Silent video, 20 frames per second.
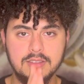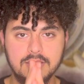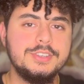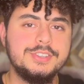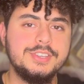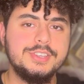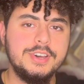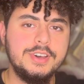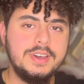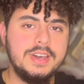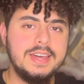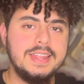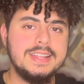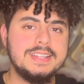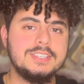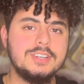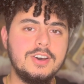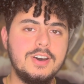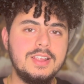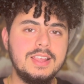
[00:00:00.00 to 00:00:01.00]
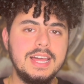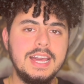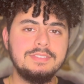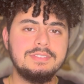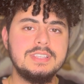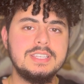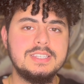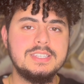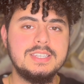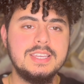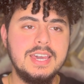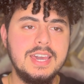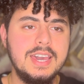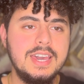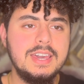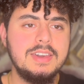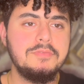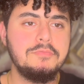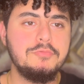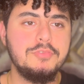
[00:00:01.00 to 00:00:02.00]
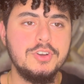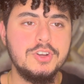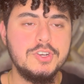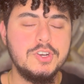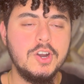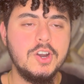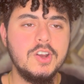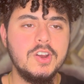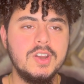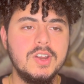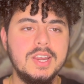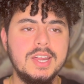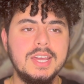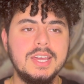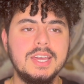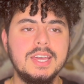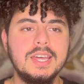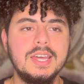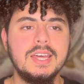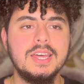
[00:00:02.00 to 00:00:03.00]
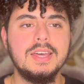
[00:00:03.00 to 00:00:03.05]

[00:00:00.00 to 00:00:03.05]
So yeah, that's all I have to say regarding